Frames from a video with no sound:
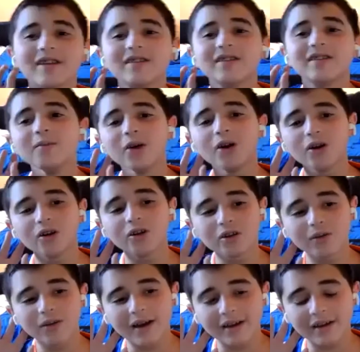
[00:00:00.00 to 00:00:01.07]
Tim
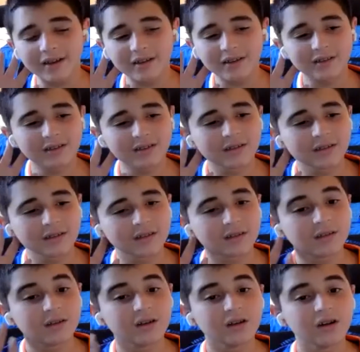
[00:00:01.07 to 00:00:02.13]
Hardaway.
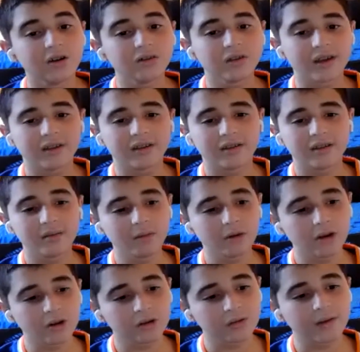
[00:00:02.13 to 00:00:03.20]
Okay, Tim
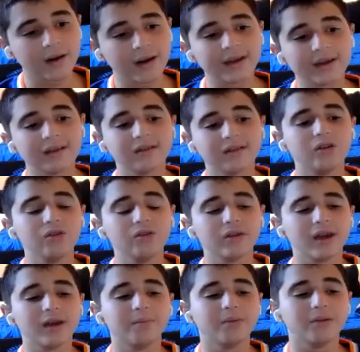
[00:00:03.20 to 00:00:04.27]
Hardaway is an
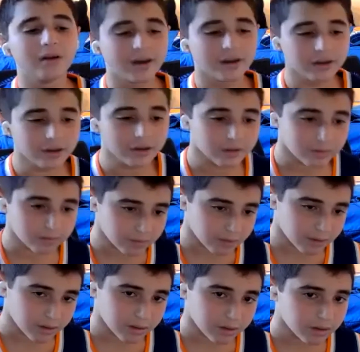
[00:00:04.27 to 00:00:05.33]
okay player.
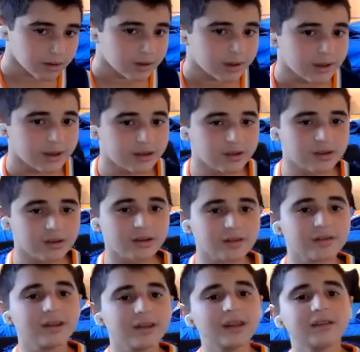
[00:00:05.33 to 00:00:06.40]
It's just
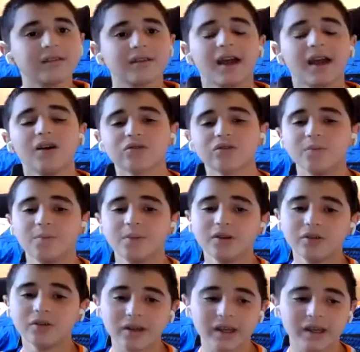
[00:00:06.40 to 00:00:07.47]
he needs
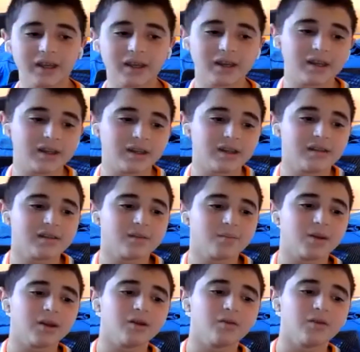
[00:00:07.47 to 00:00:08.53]
accountability and he needs to
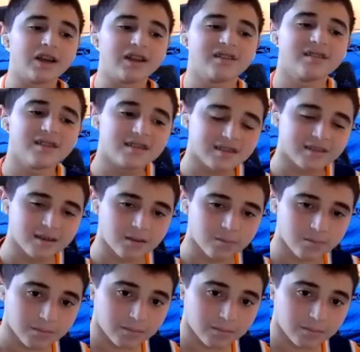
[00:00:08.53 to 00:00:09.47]
be in the right system.